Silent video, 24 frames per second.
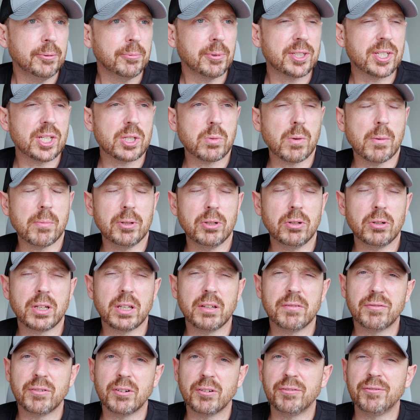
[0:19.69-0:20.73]
which is when we're
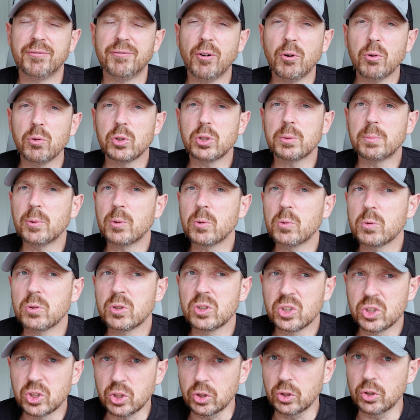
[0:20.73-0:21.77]
looking for affordable,
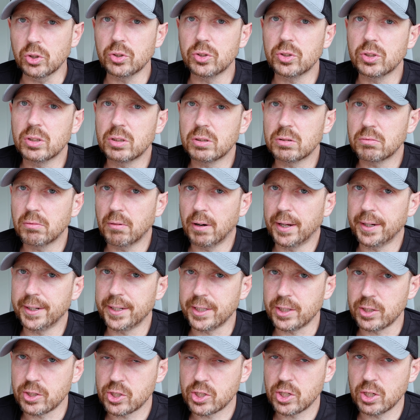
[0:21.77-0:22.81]
good
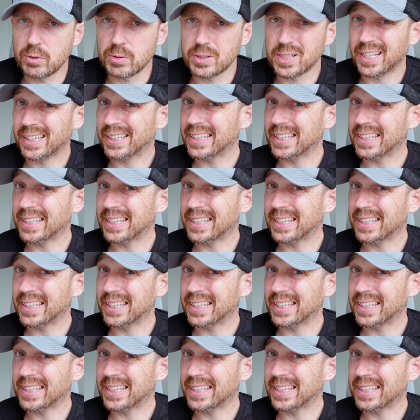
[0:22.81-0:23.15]
running shoes.